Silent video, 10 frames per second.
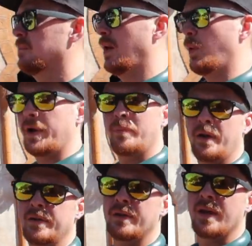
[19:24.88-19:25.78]
not worried
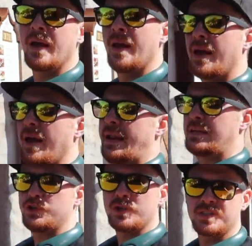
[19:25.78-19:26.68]
about it. No. And
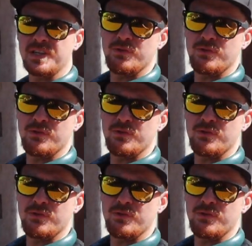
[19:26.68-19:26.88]
as you can see,